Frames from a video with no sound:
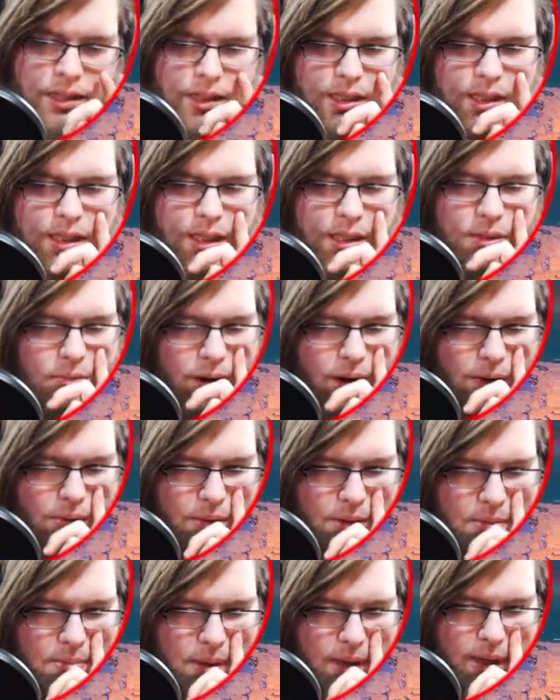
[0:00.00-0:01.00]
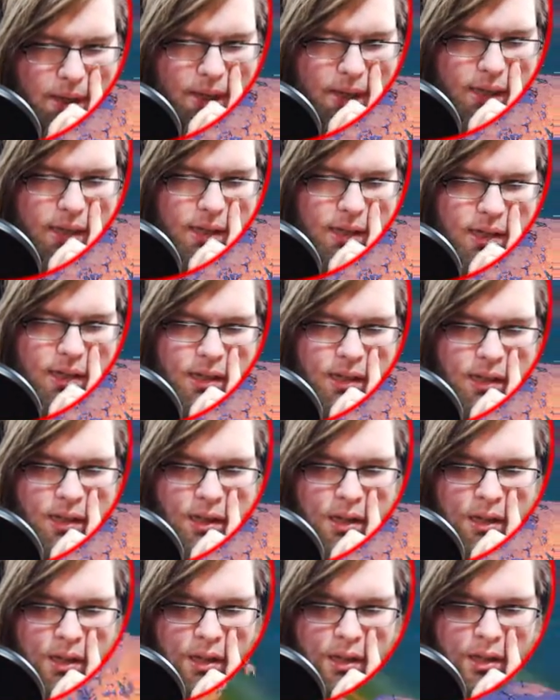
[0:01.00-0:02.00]
because that's where it would be.
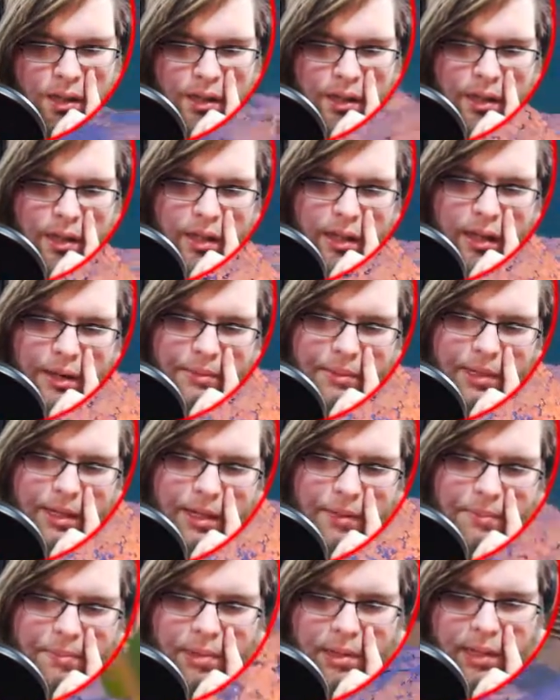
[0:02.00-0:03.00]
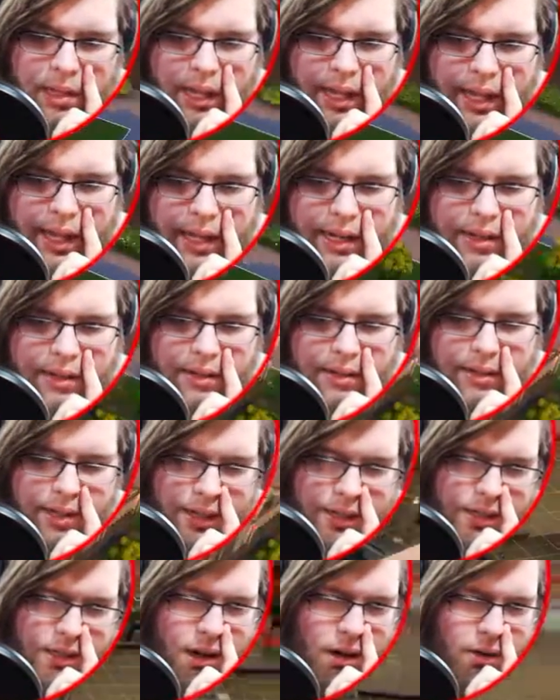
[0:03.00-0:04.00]
And I'm going to plant,
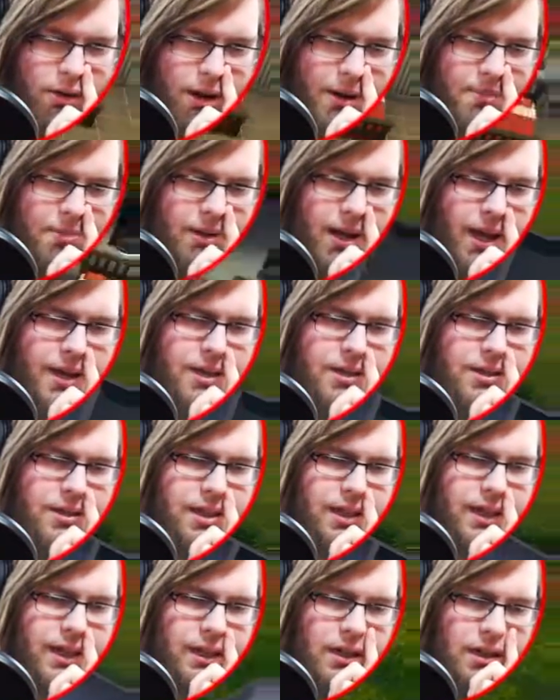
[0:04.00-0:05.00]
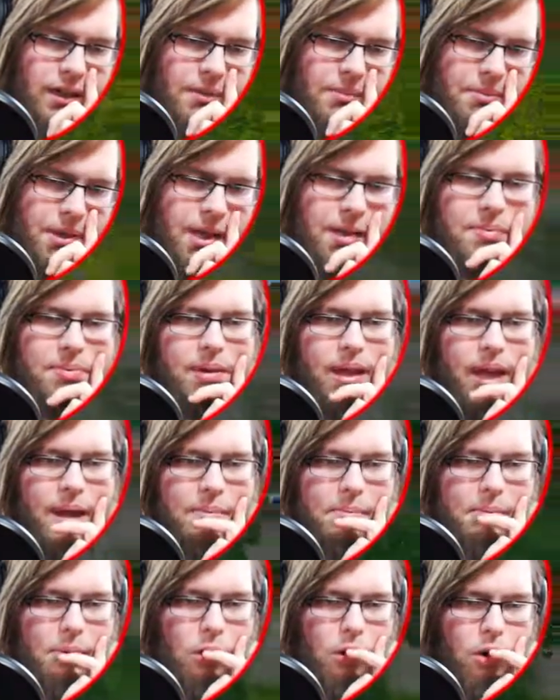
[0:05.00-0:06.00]
there's already planters here, I'm going to
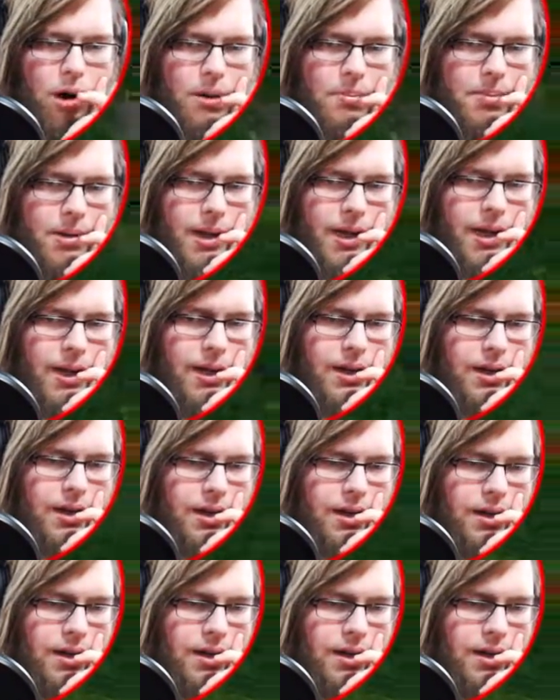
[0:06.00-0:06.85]
plant more, but